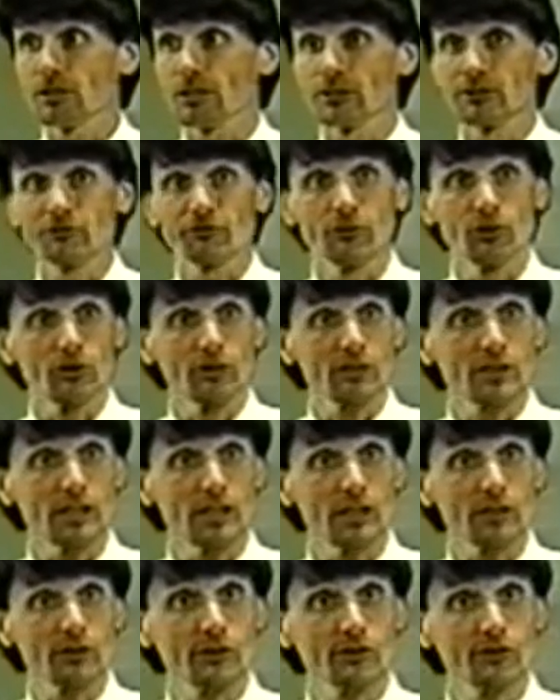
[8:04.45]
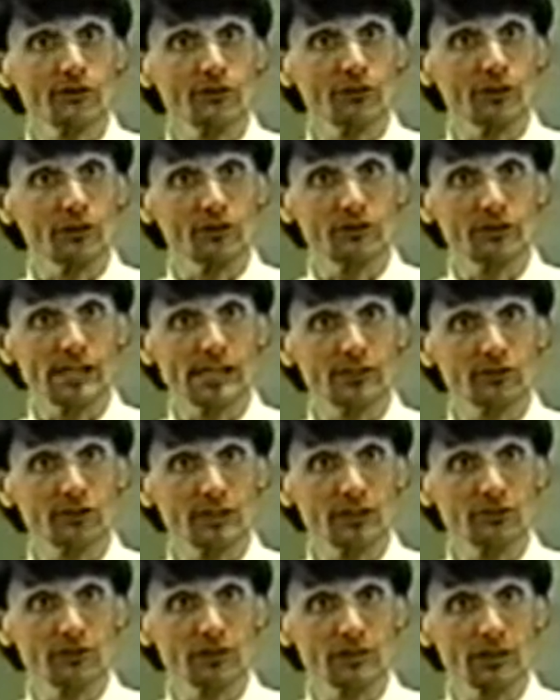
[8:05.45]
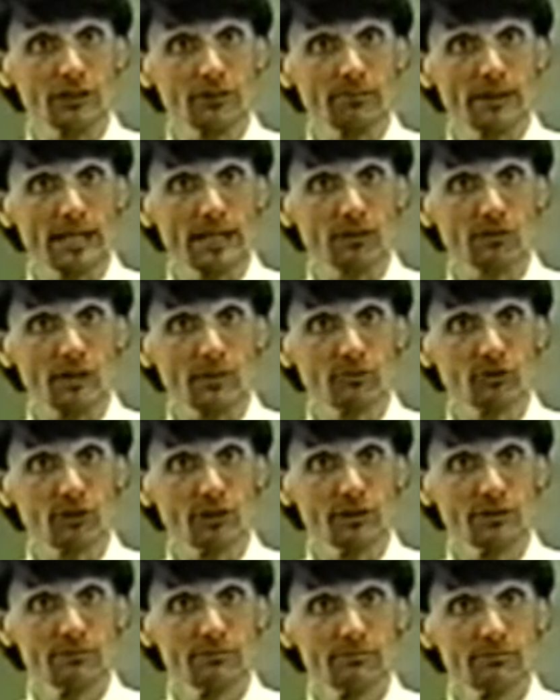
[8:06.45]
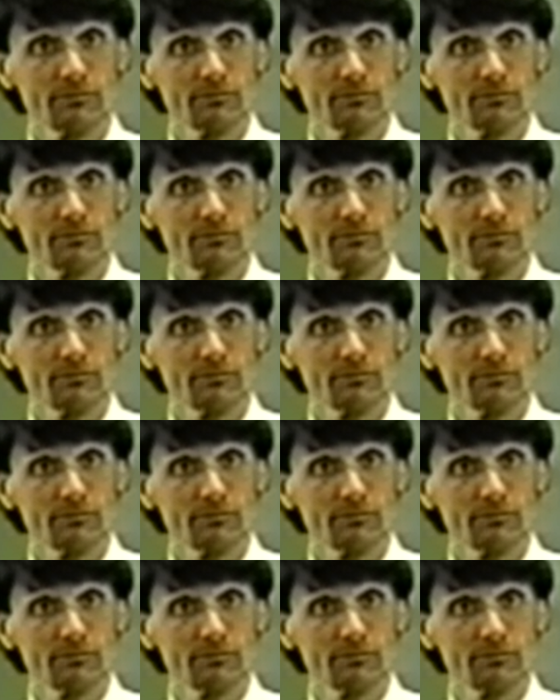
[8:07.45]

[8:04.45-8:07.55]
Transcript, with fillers: on the floor of Congress, the federal United States declared bankruptcy